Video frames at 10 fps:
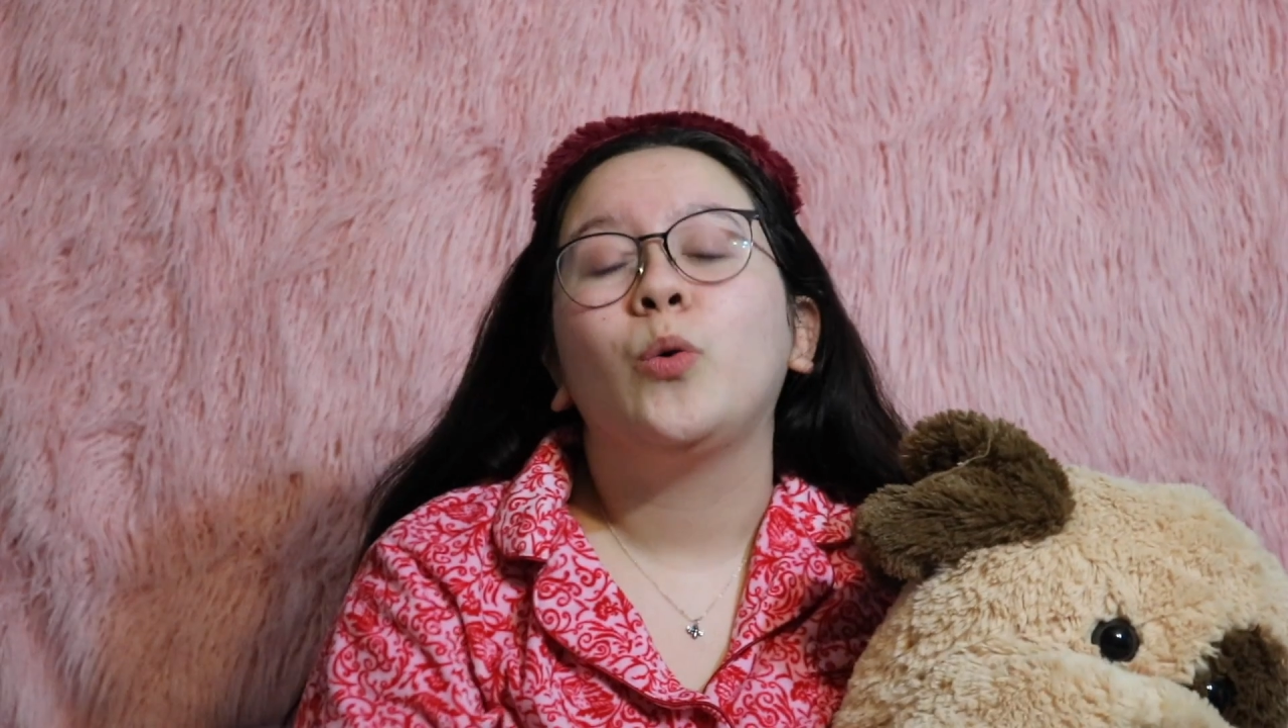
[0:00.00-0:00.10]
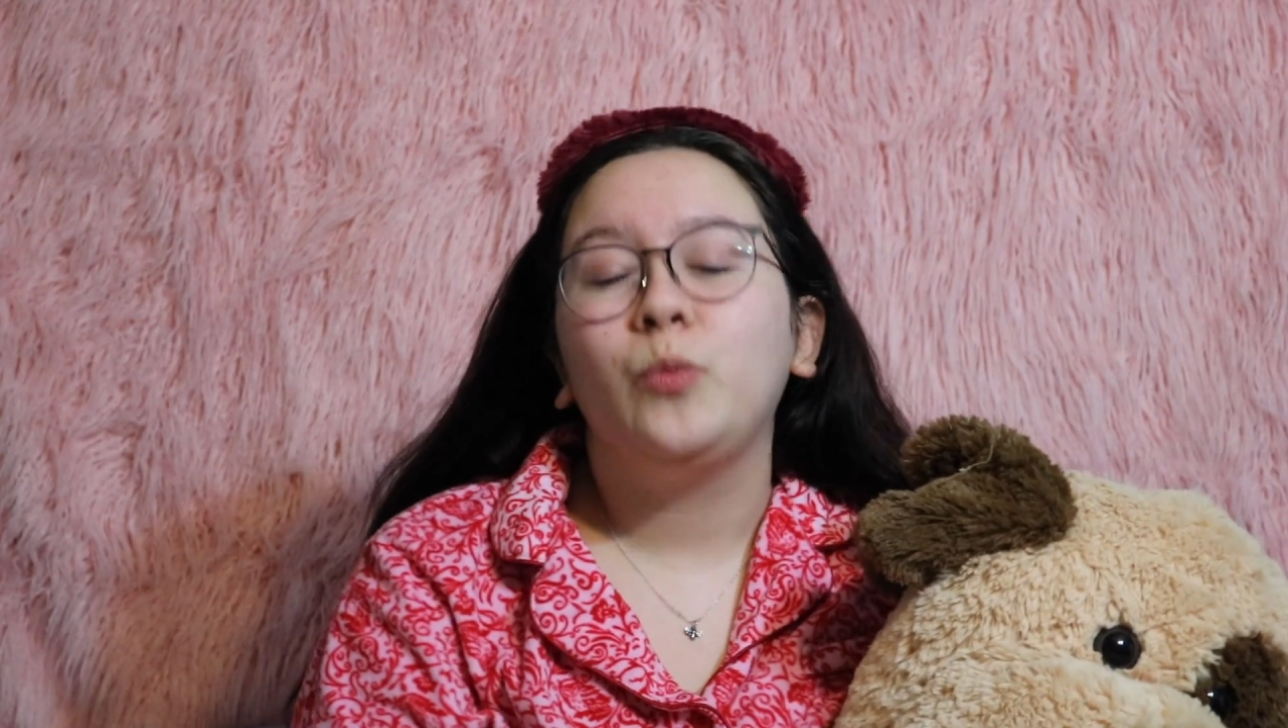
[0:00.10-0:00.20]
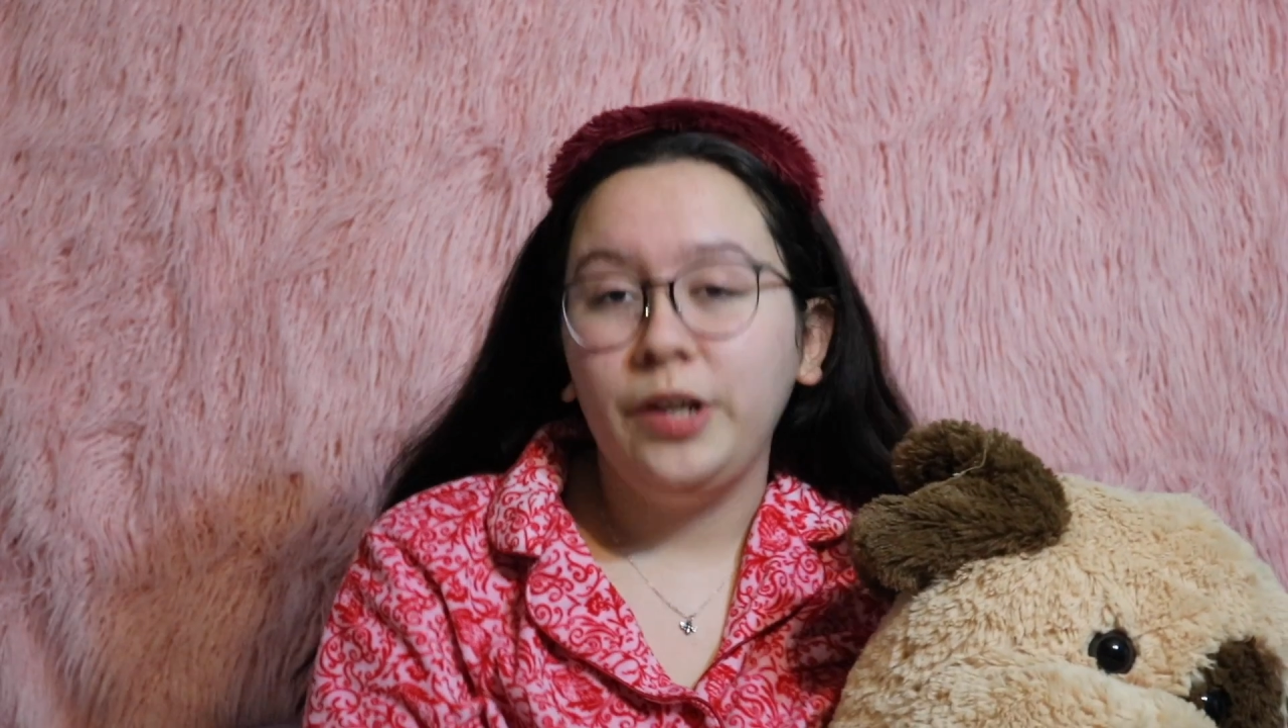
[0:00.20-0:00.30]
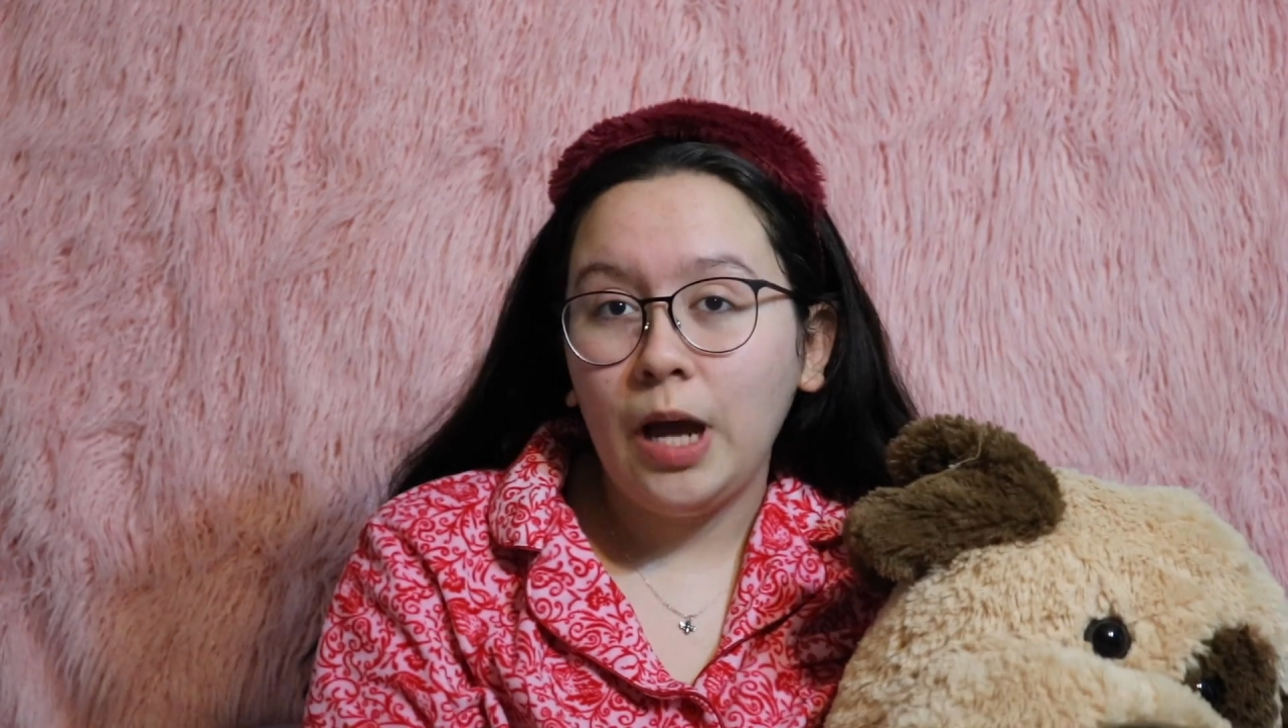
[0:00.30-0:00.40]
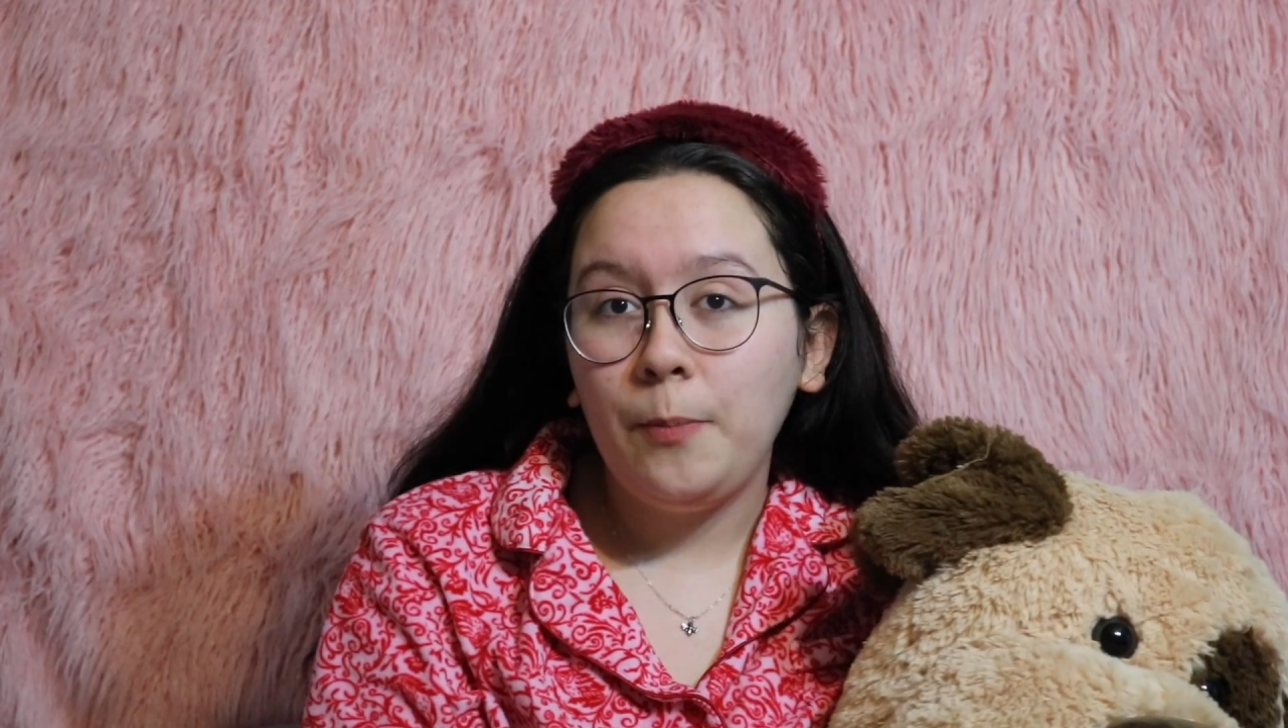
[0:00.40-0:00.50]

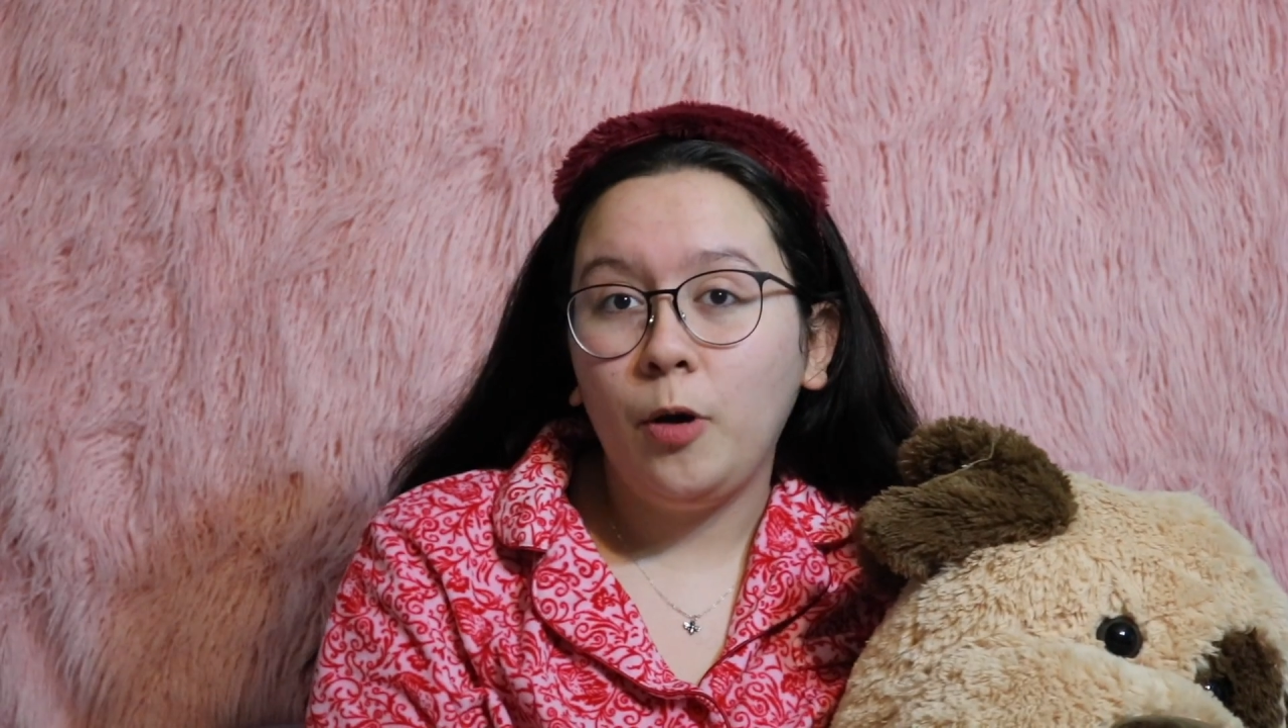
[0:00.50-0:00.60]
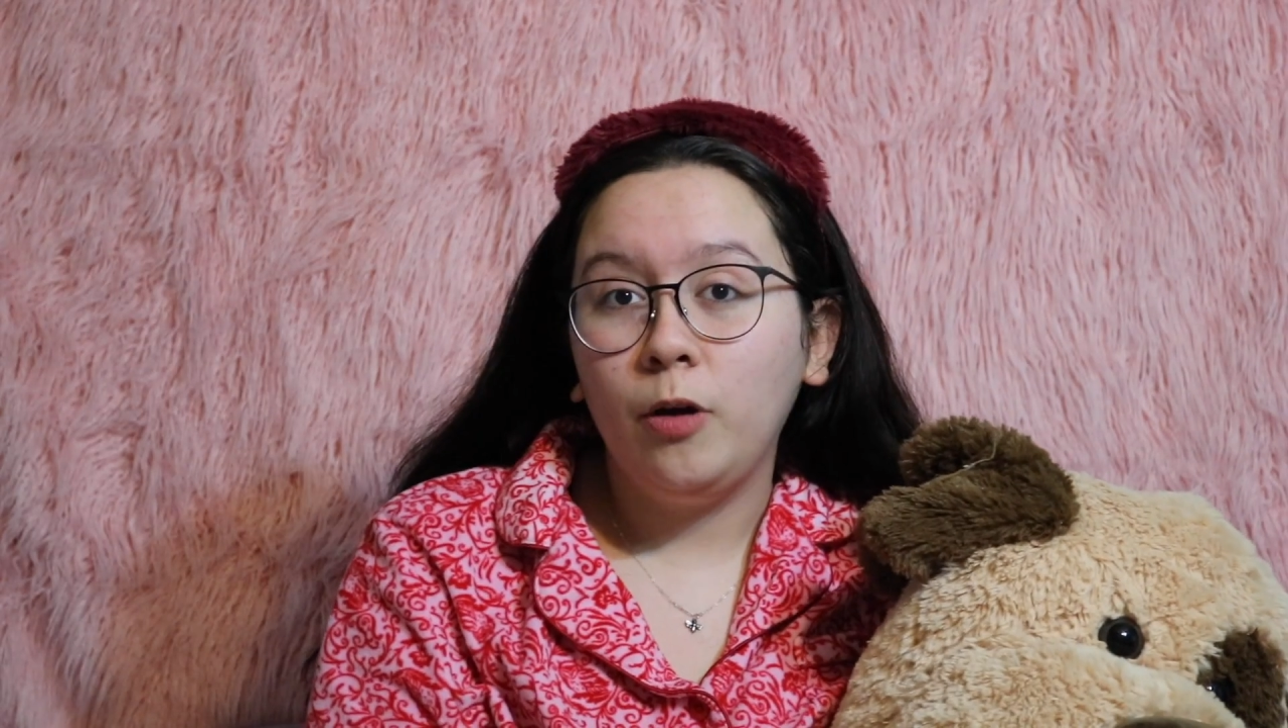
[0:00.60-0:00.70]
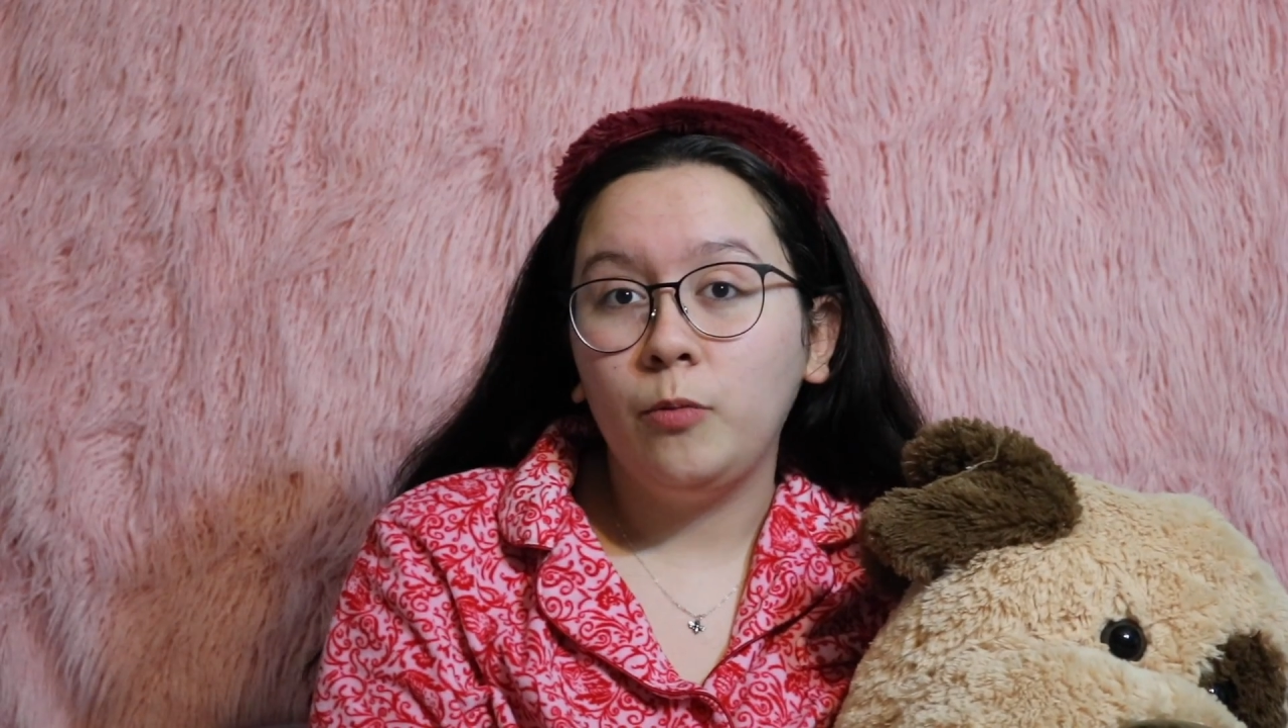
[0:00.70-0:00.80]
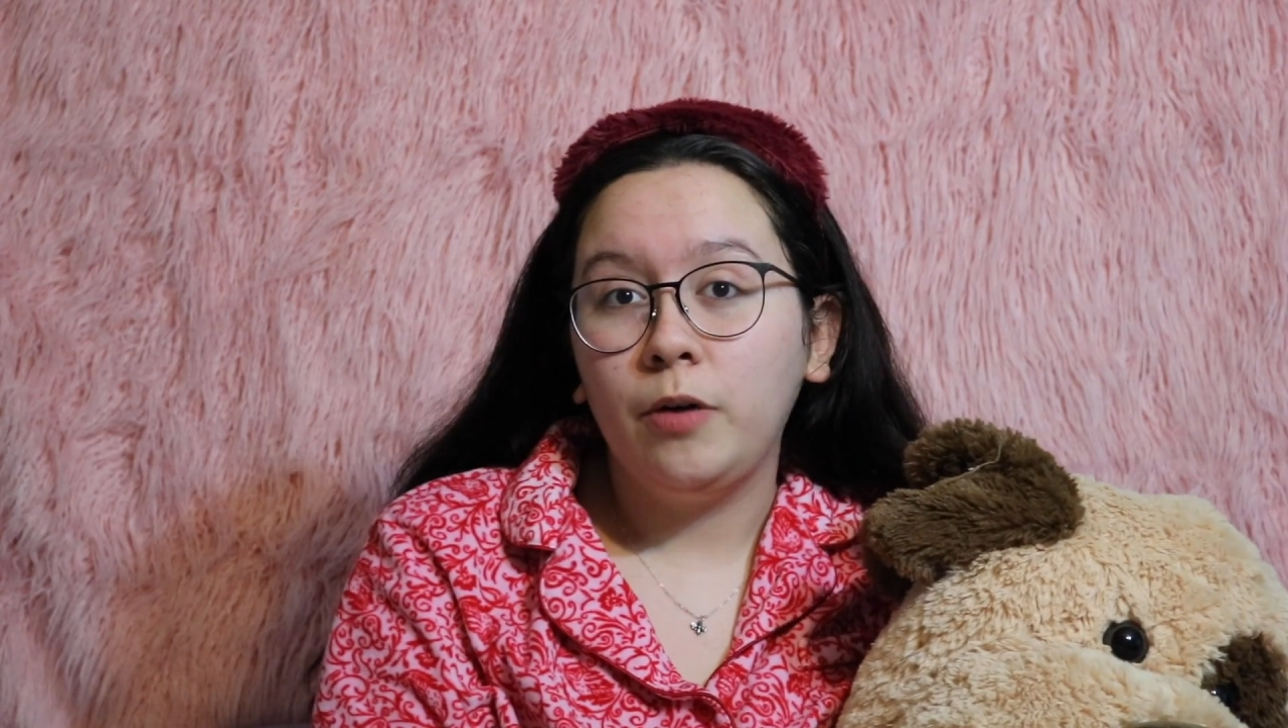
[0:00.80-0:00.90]
recap on